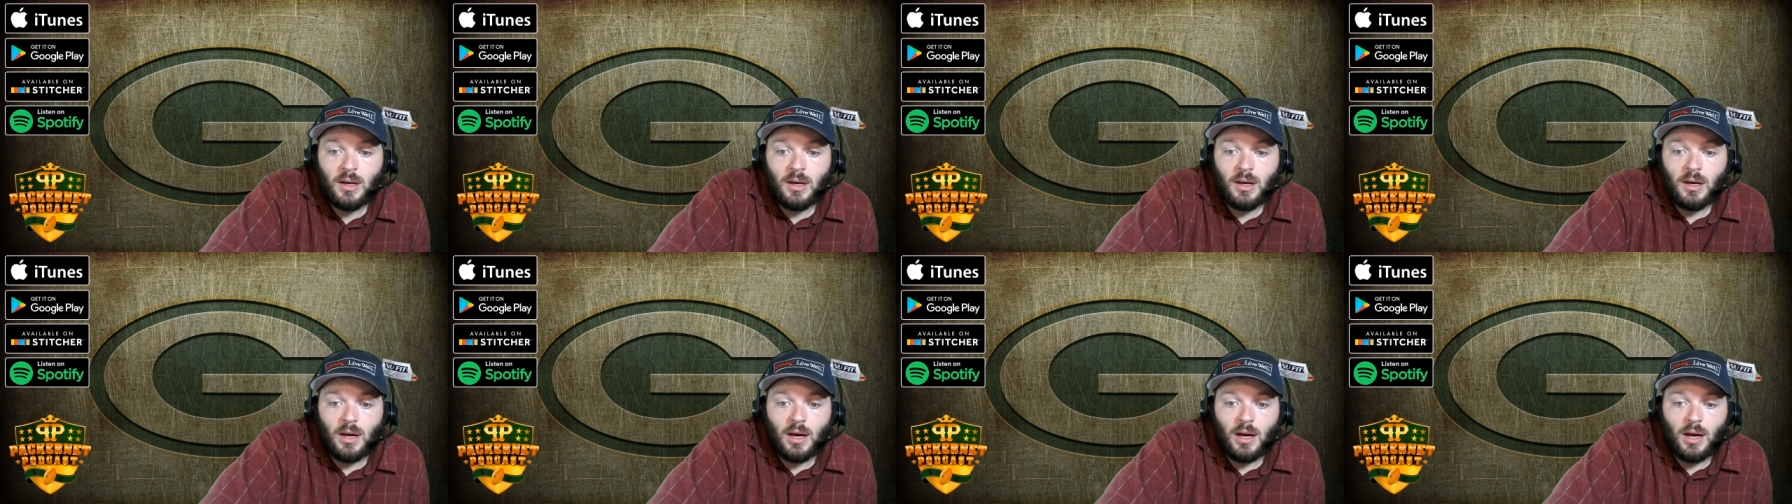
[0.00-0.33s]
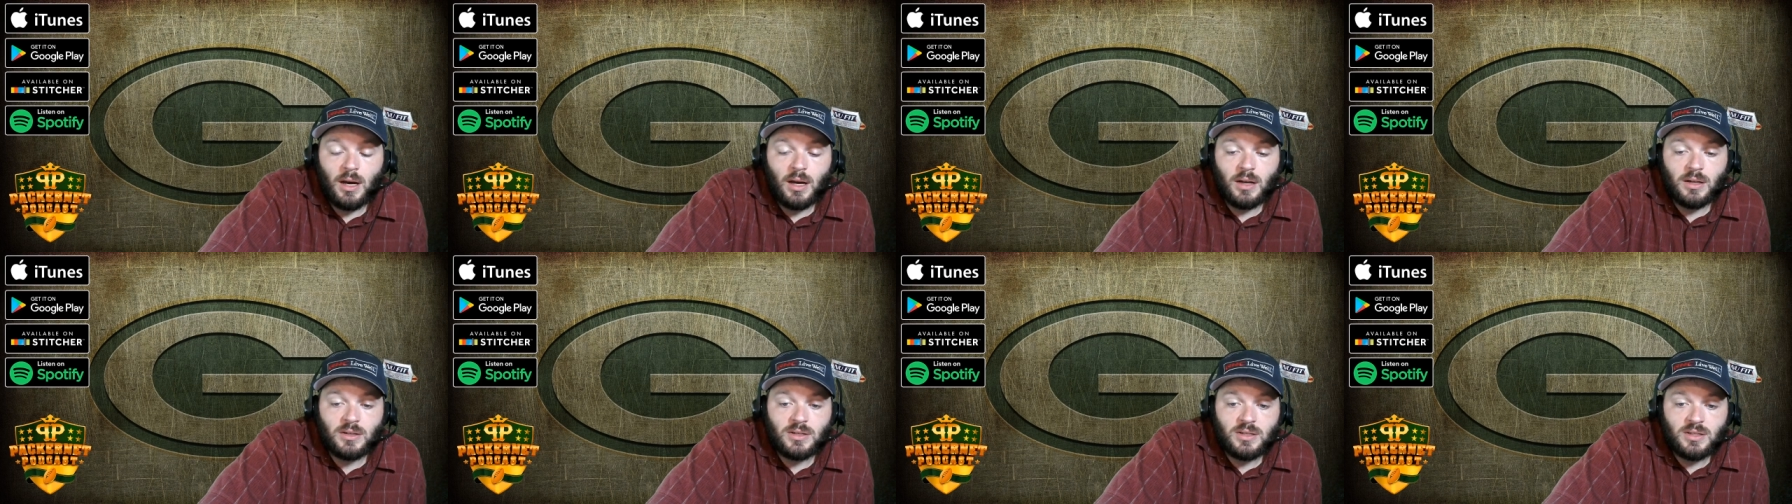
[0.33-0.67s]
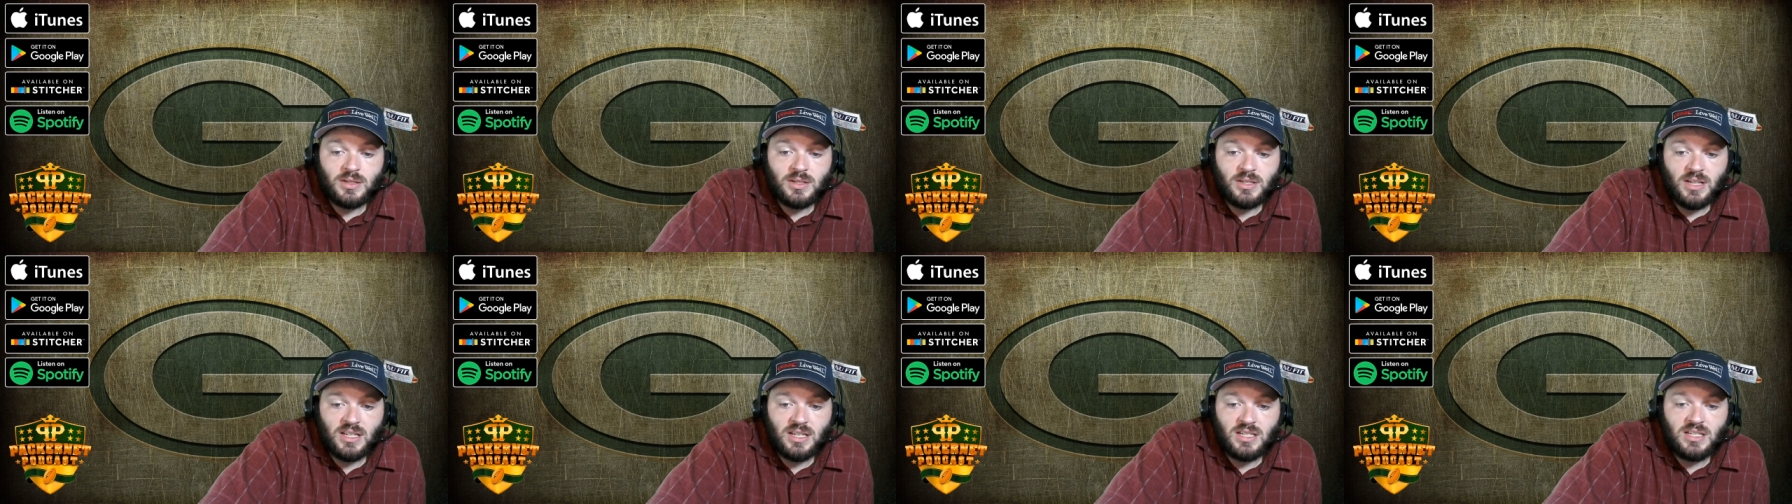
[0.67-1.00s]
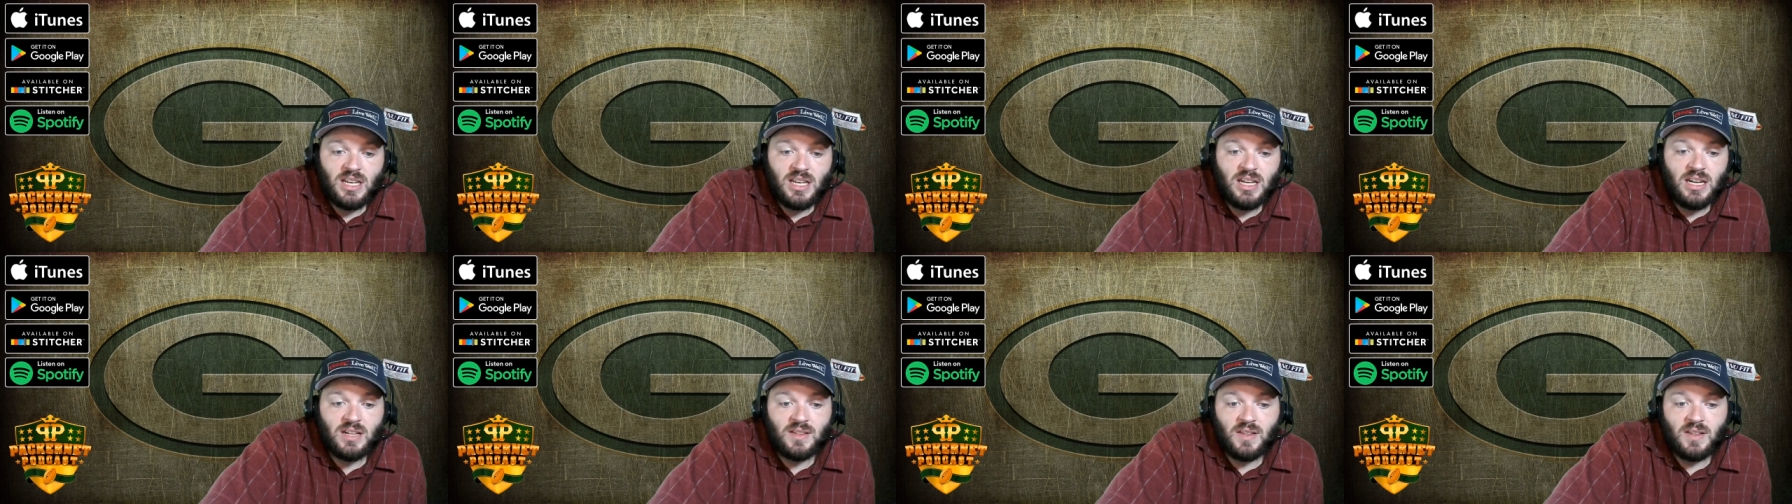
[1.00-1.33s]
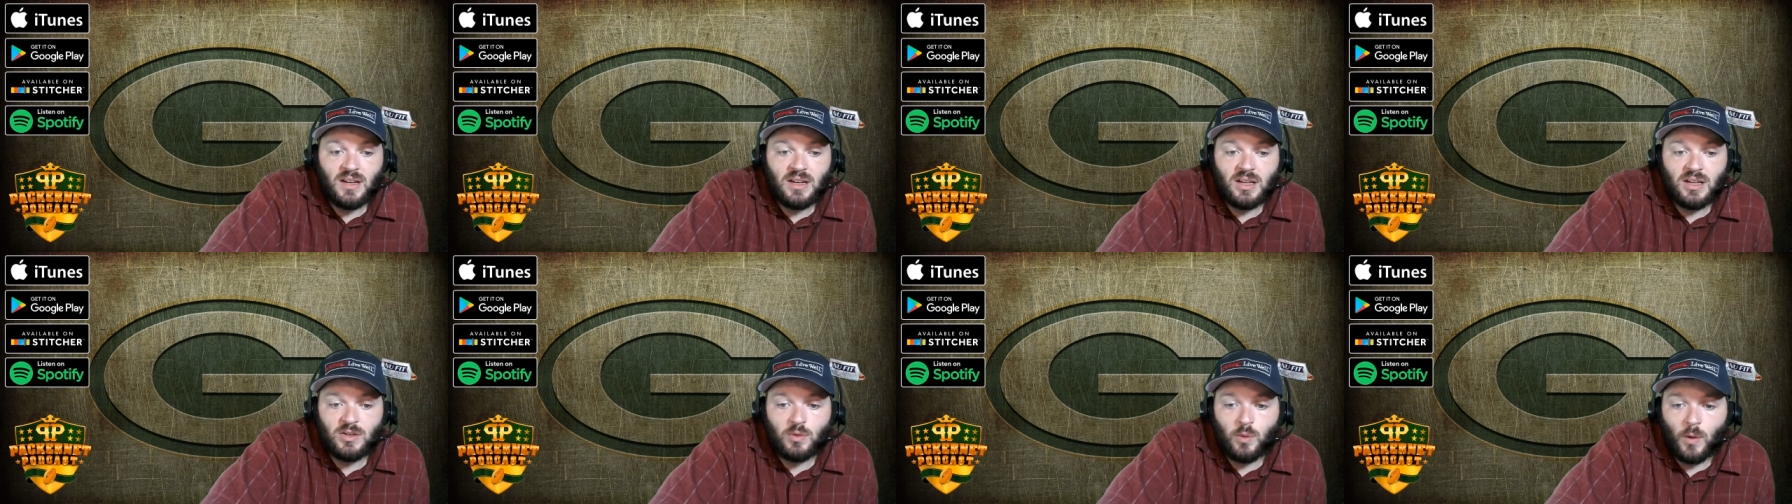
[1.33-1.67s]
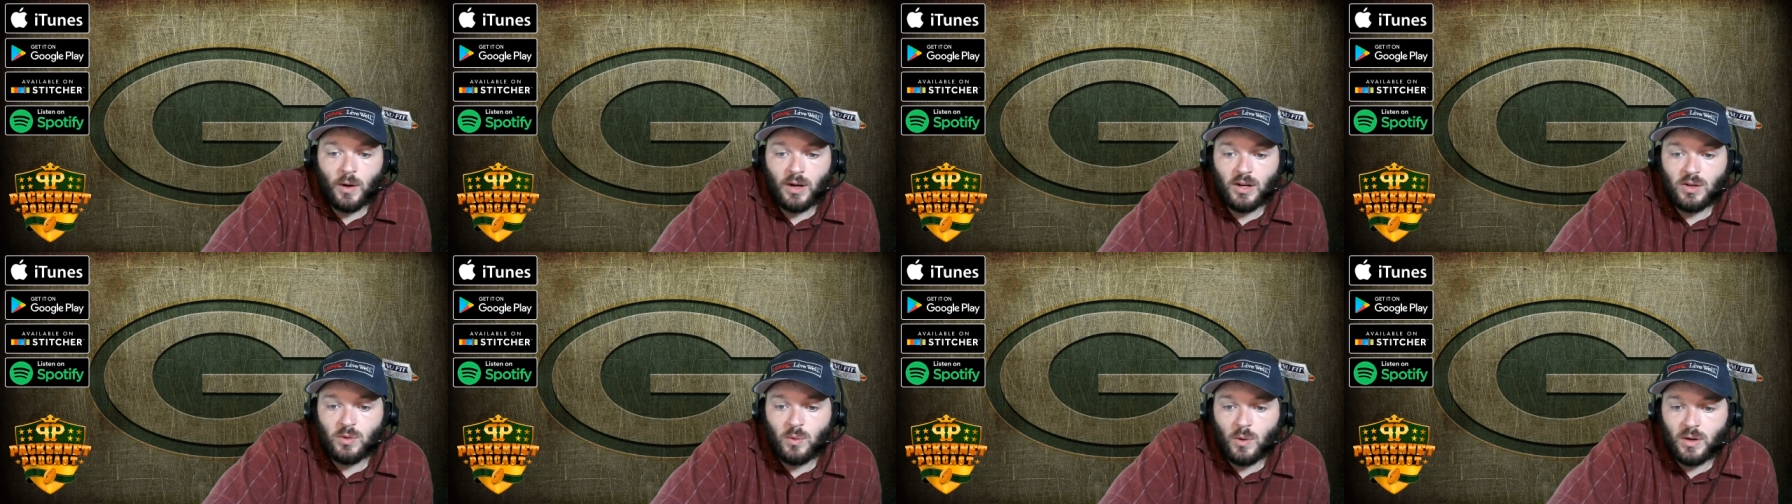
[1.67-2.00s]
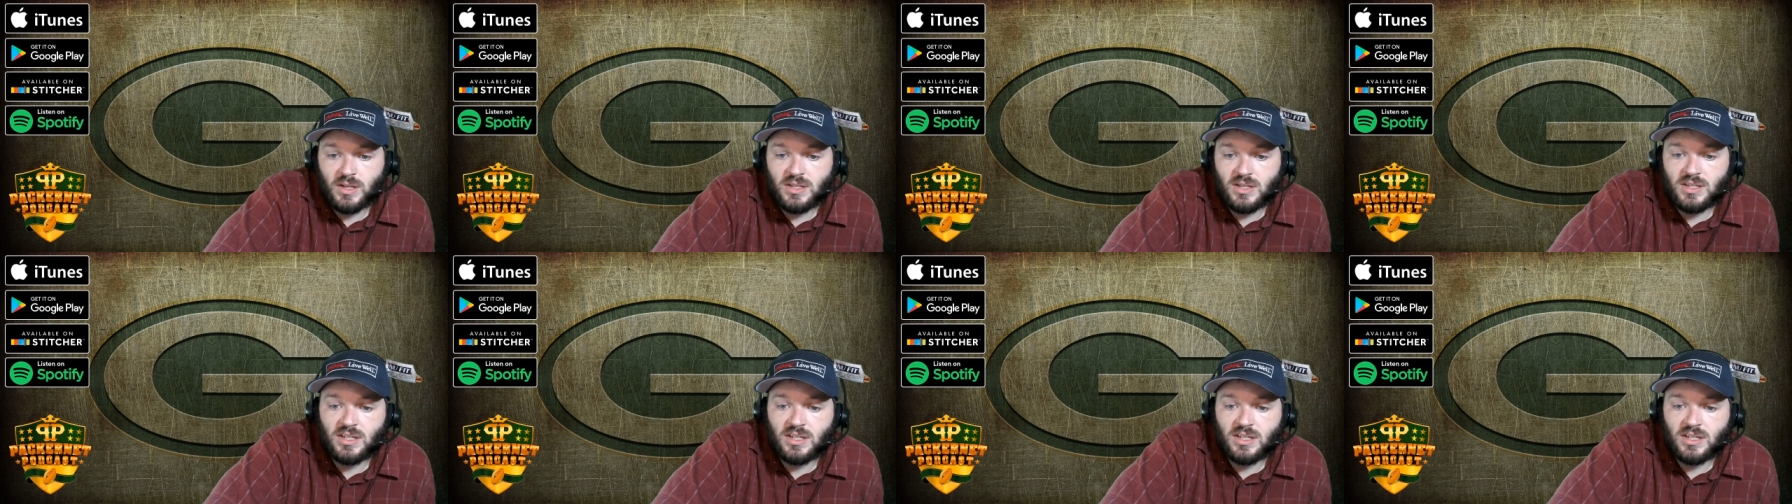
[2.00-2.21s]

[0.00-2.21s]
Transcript: uh, 16, and then in 2020,